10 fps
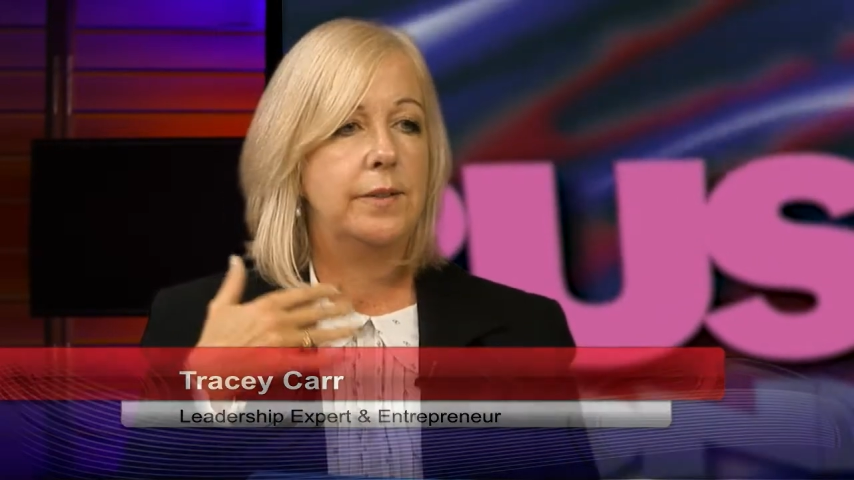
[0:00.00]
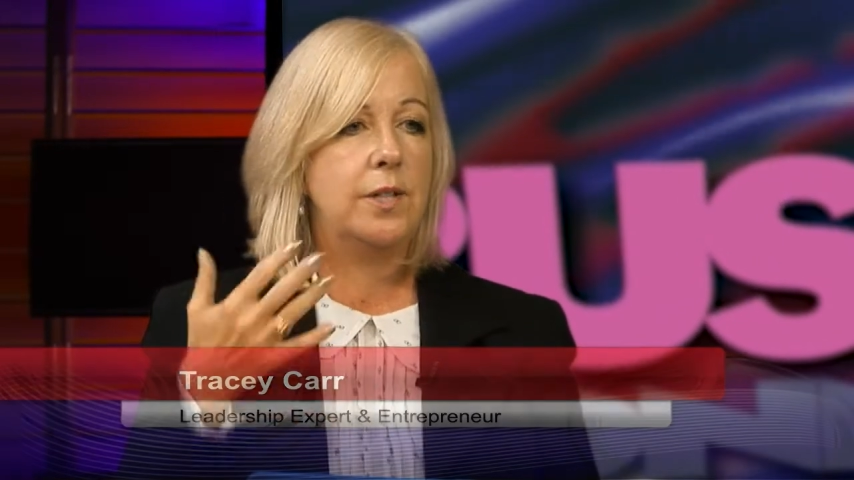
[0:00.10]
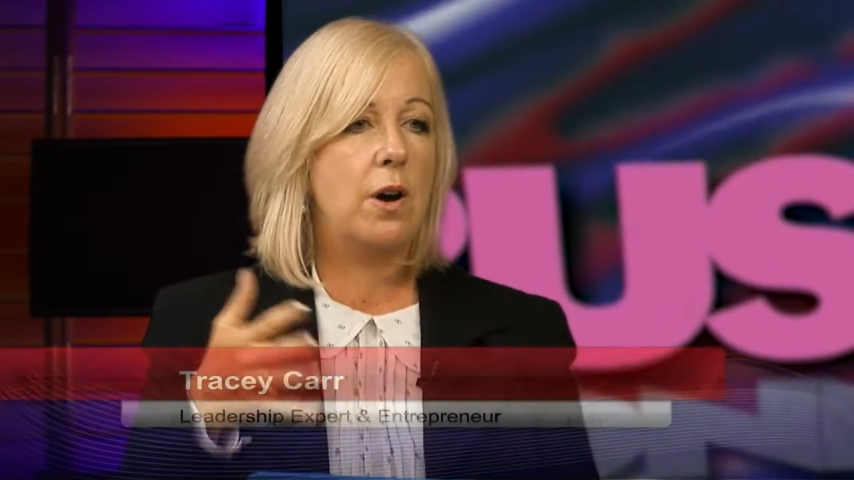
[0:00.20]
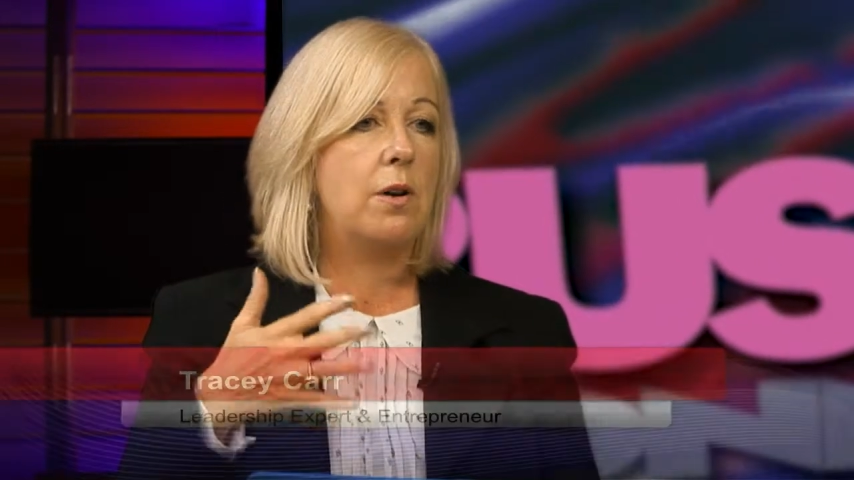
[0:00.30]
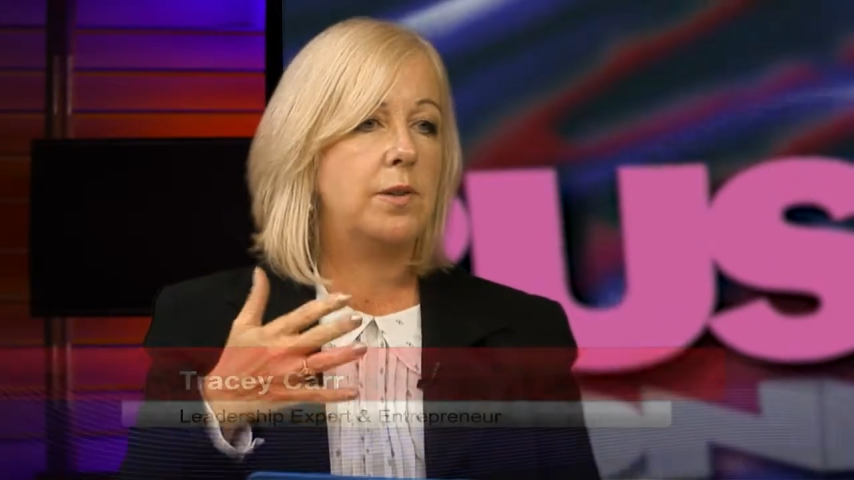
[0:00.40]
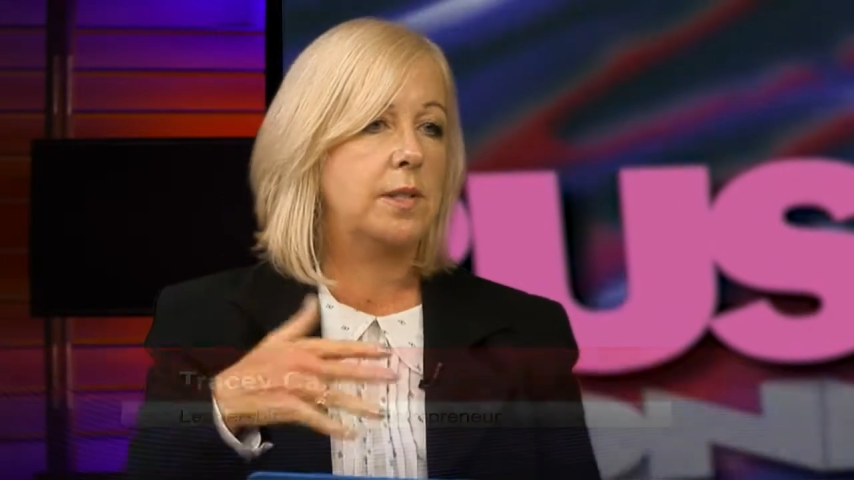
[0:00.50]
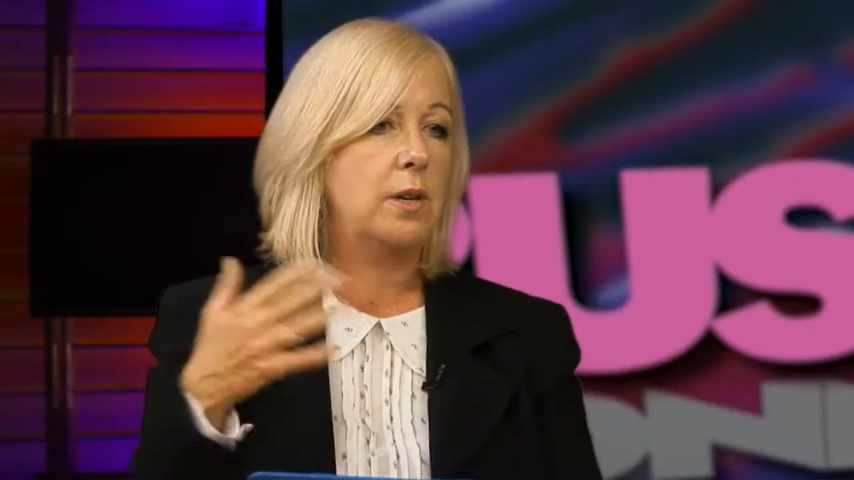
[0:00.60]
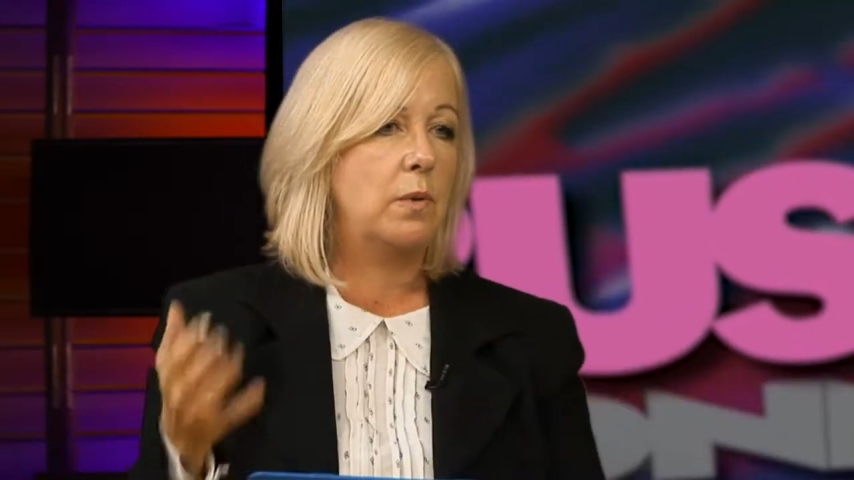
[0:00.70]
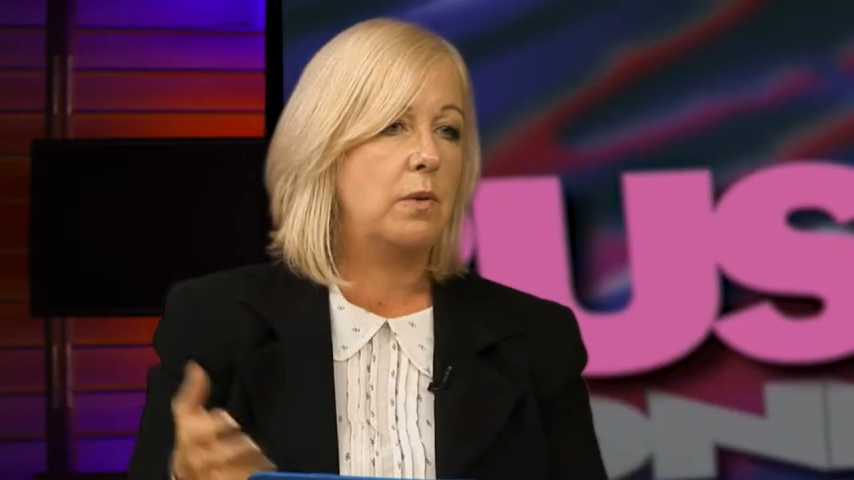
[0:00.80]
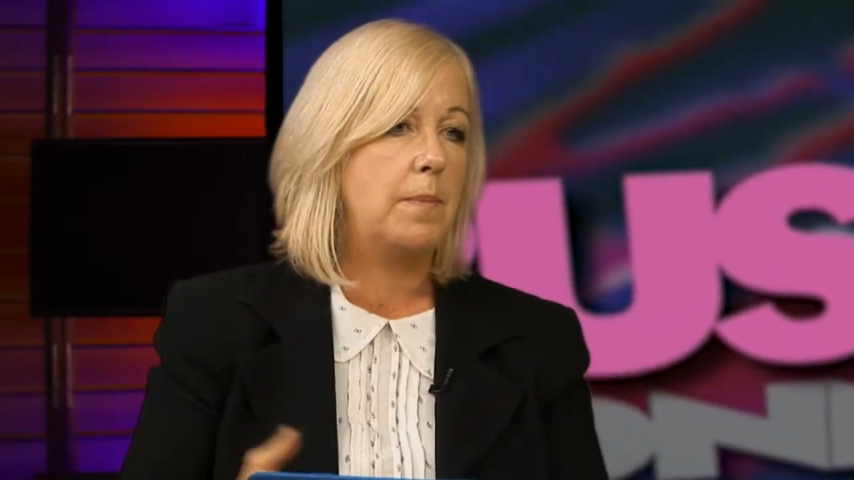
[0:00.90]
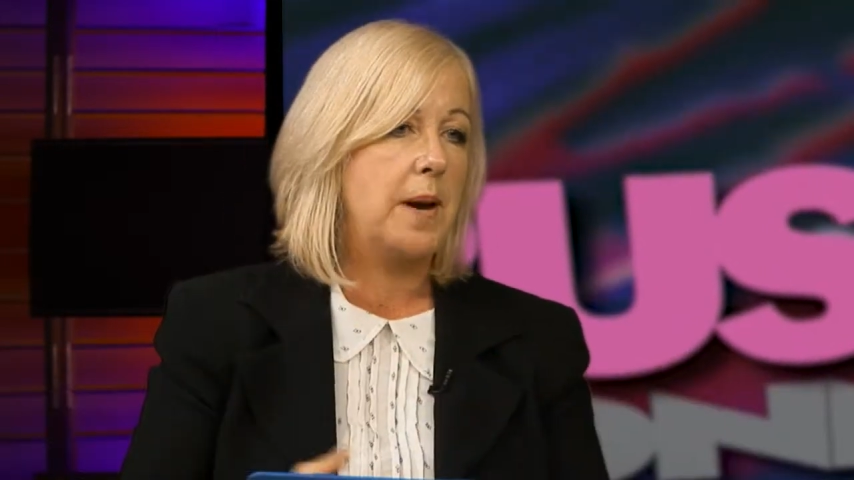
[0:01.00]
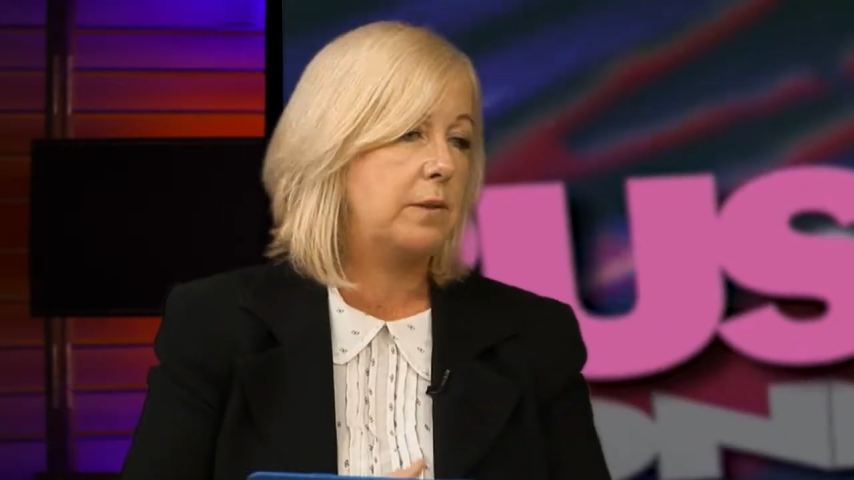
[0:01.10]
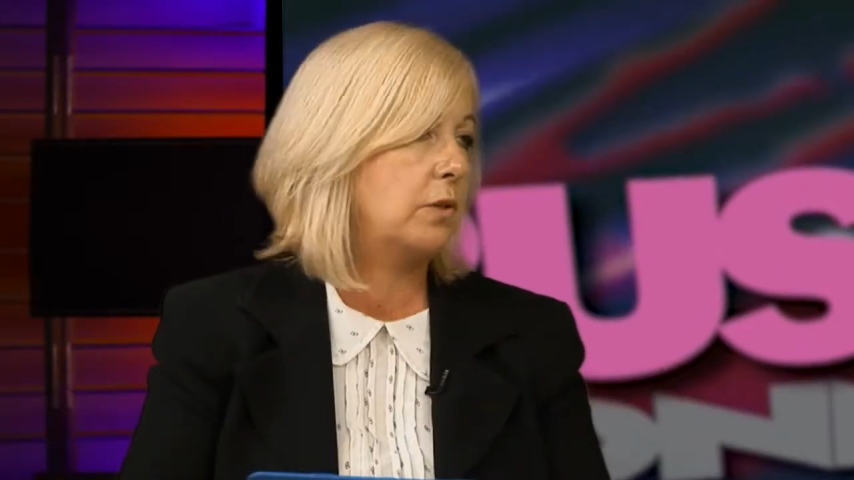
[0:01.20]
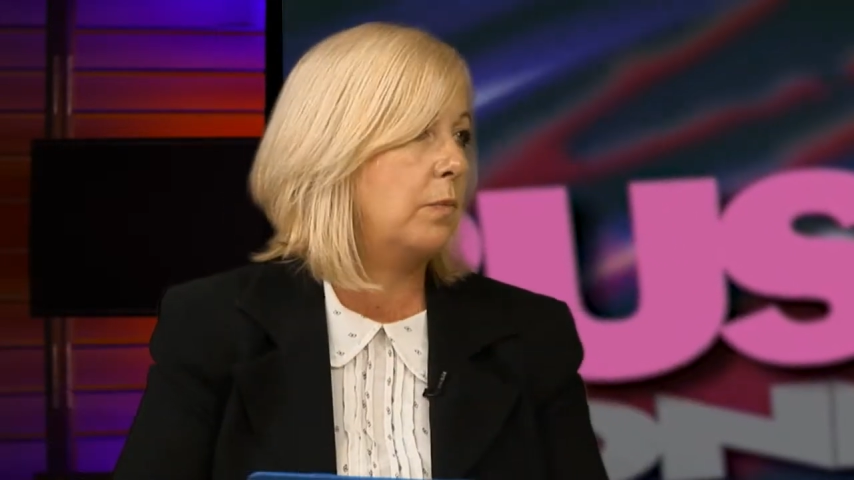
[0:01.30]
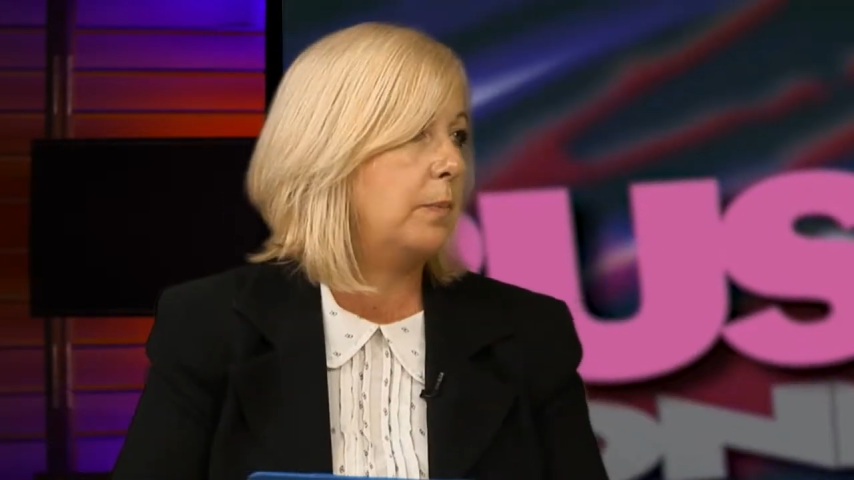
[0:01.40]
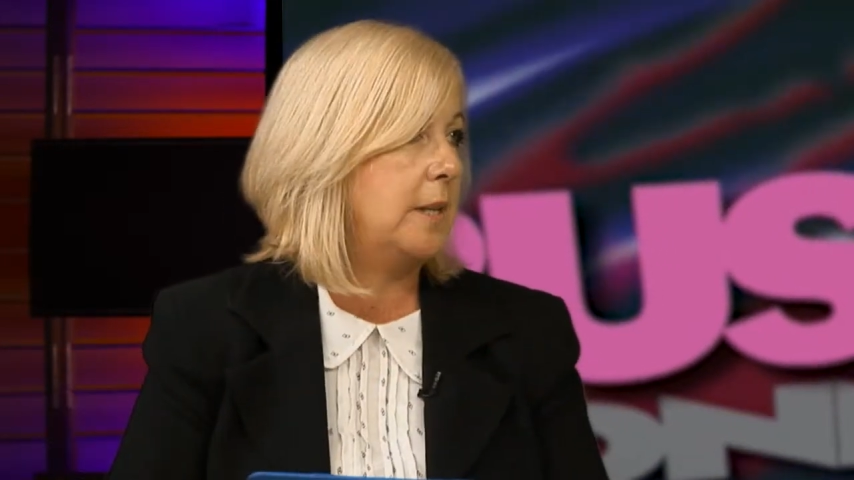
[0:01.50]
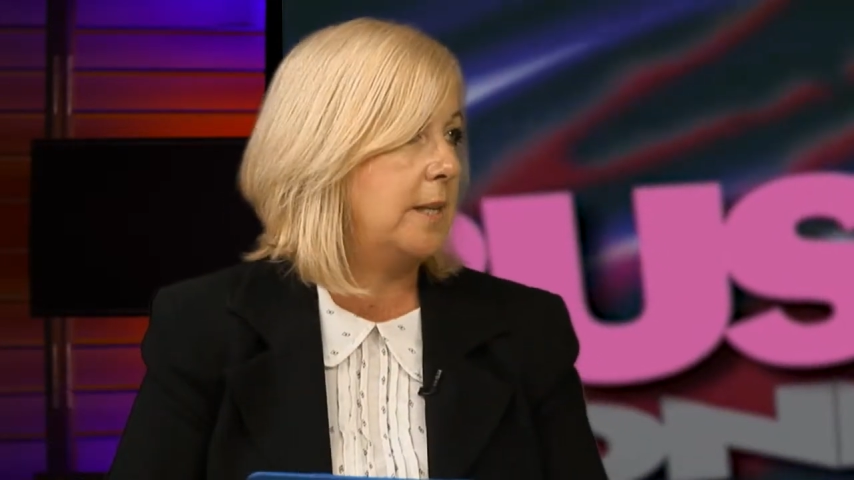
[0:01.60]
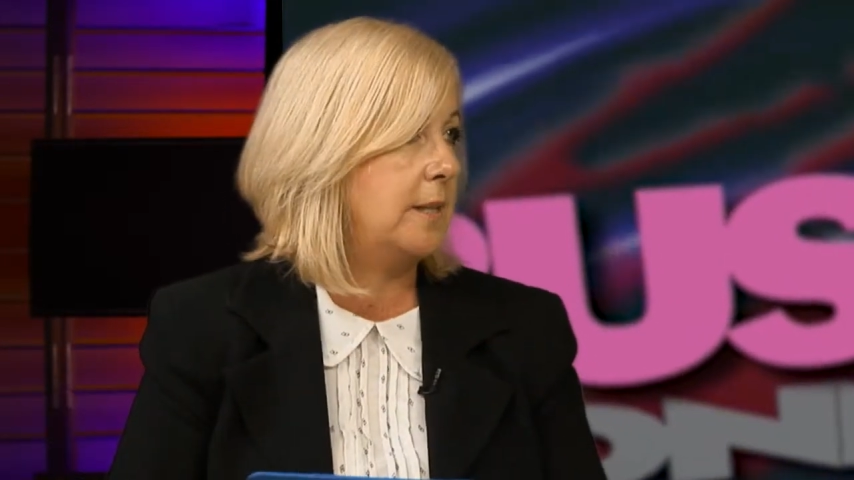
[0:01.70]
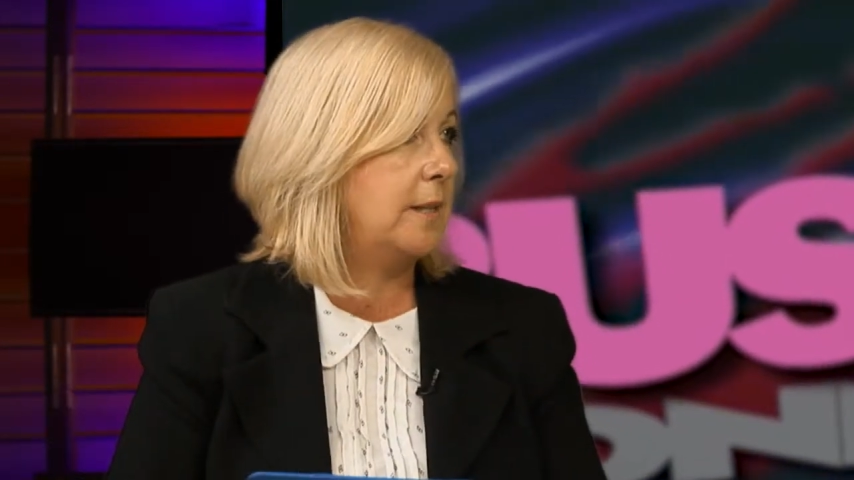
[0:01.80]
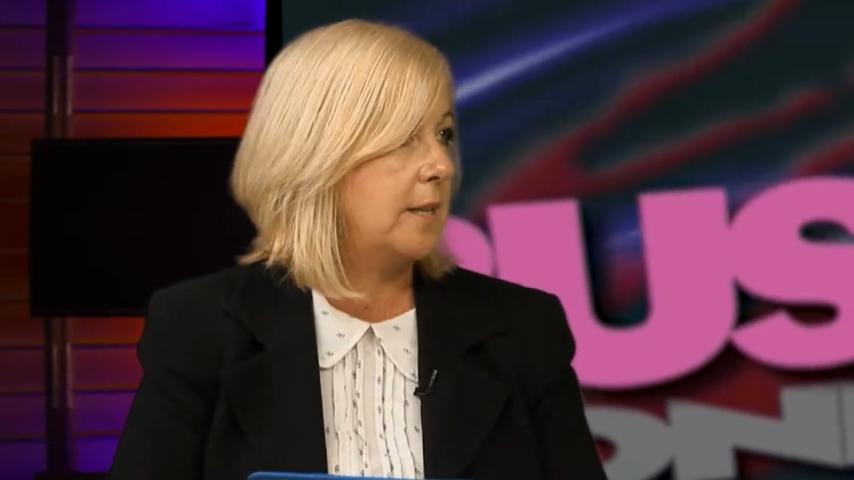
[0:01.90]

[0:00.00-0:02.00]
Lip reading: task that we're about to complete is